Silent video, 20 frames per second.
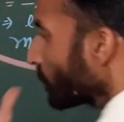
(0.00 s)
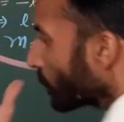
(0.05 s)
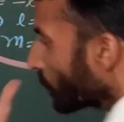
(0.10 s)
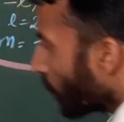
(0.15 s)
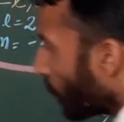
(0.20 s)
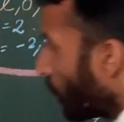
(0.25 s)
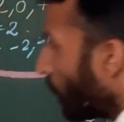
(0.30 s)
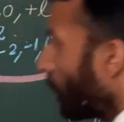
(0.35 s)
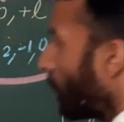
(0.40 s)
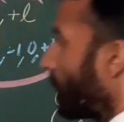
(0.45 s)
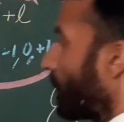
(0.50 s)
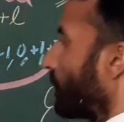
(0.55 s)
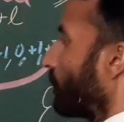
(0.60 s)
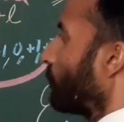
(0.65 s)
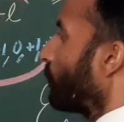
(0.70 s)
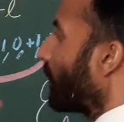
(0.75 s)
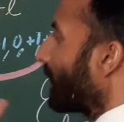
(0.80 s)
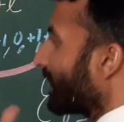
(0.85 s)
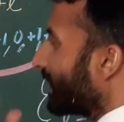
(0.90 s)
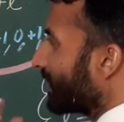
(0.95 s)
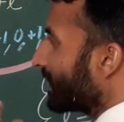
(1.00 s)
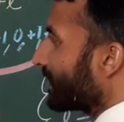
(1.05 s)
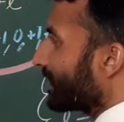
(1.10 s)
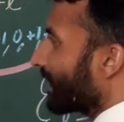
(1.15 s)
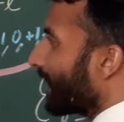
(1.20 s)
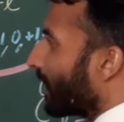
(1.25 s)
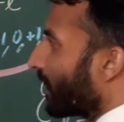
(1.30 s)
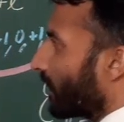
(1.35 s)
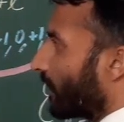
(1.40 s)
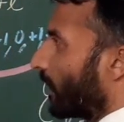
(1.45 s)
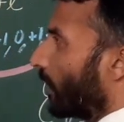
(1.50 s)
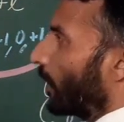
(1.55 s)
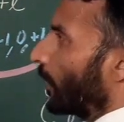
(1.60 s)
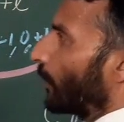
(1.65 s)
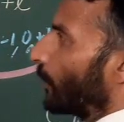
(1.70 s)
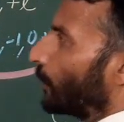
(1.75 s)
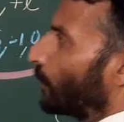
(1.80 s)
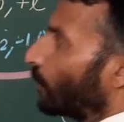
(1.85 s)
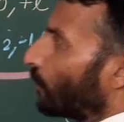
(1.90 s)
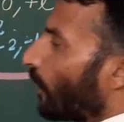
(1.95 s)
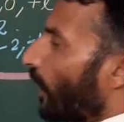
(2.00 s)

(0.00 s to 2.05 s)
Third, what is shell? You